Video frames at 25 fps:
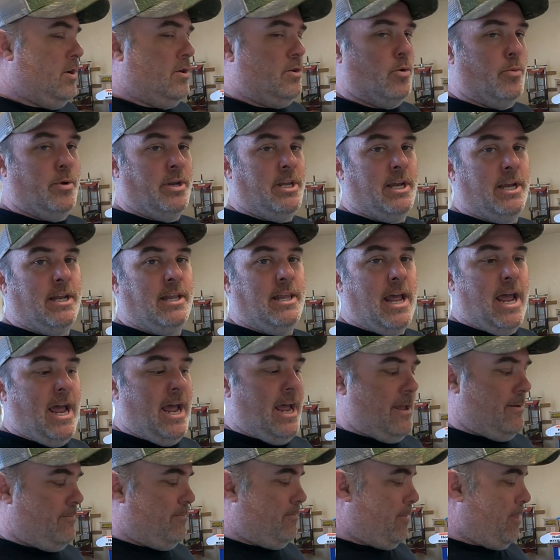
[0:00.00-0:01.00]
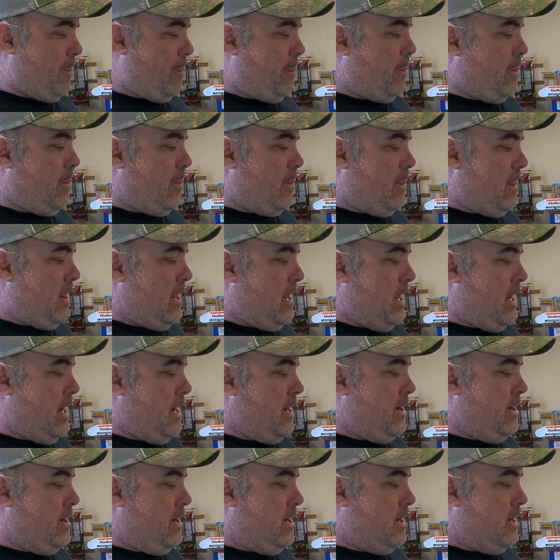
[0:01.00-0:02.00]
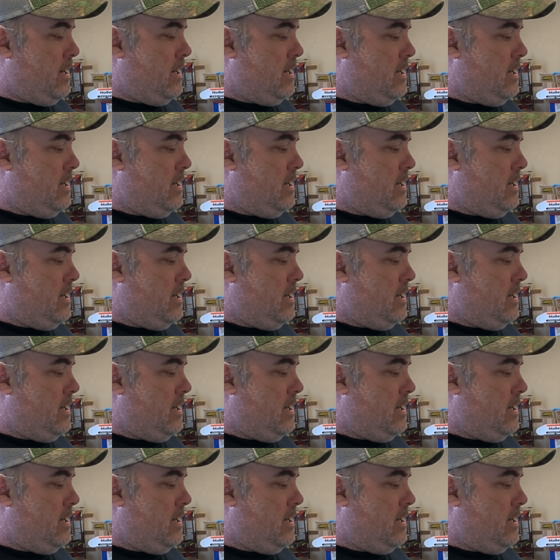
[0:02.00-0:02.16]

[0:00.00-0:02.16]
So we did that and